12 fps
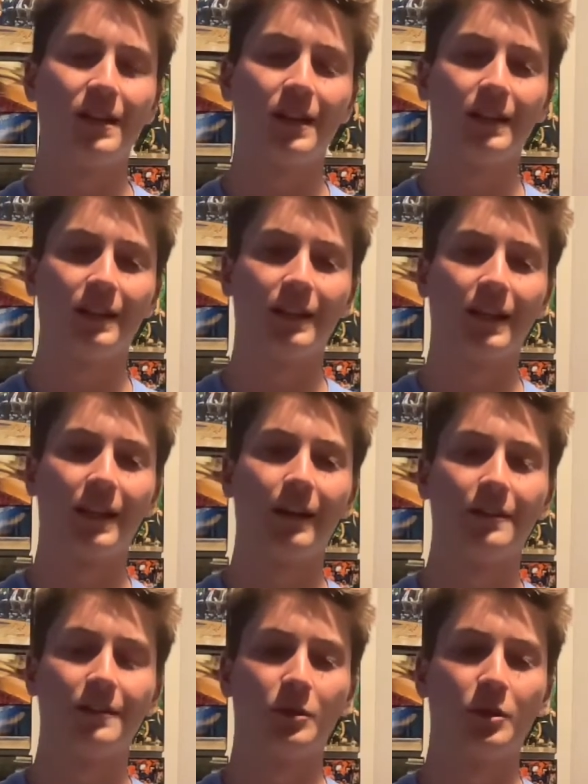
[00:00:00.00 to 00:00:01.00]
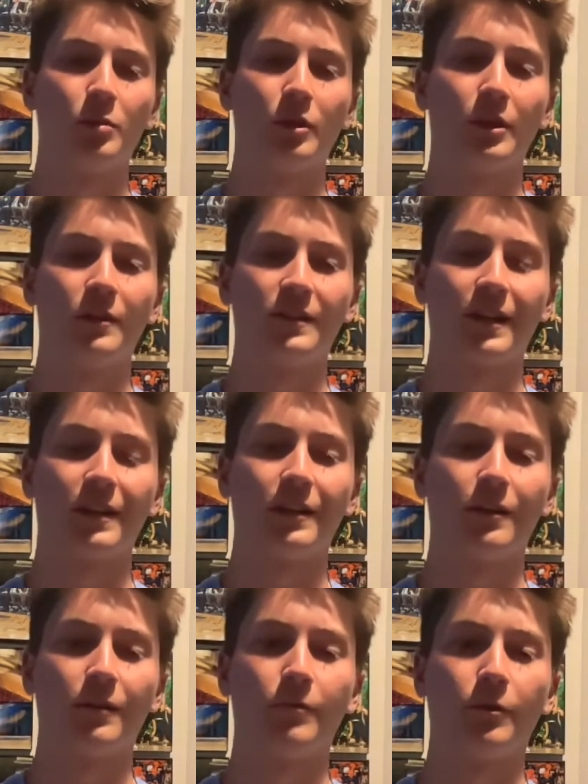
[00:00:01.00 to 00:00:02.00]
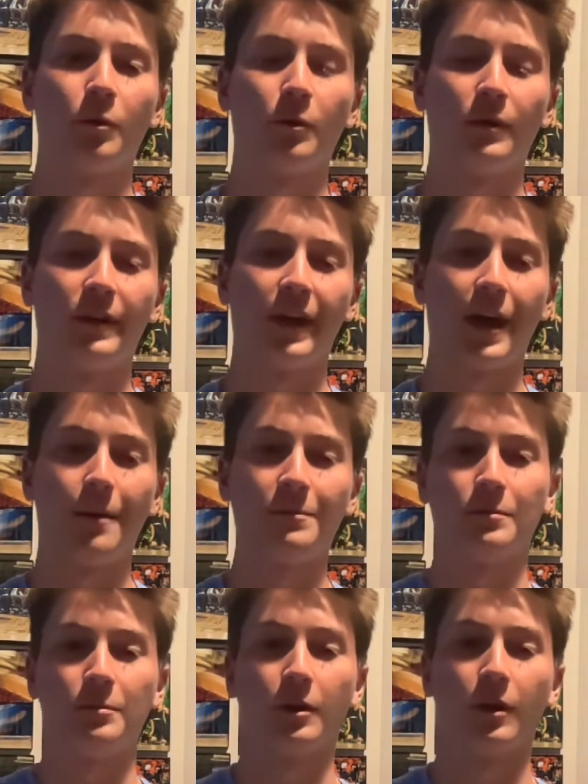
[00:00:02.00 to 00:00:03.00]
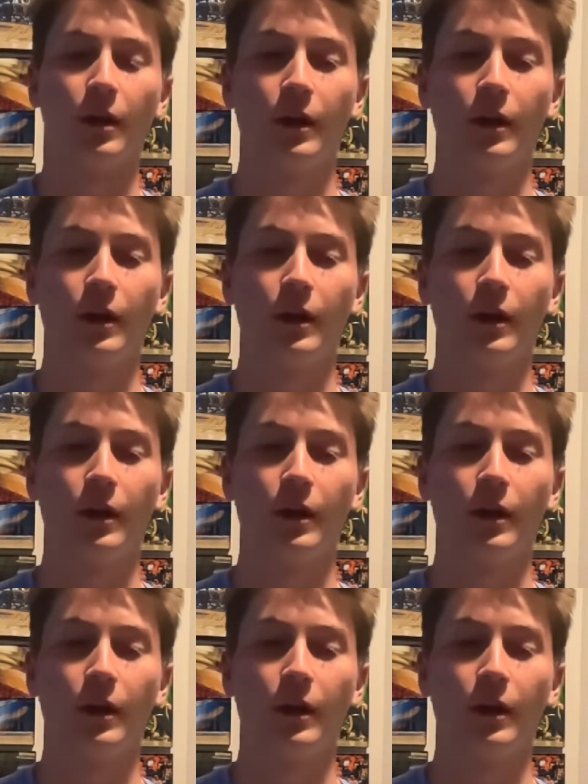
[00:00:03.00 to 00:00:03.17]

I think they can get some good players out of there to fill gaps, but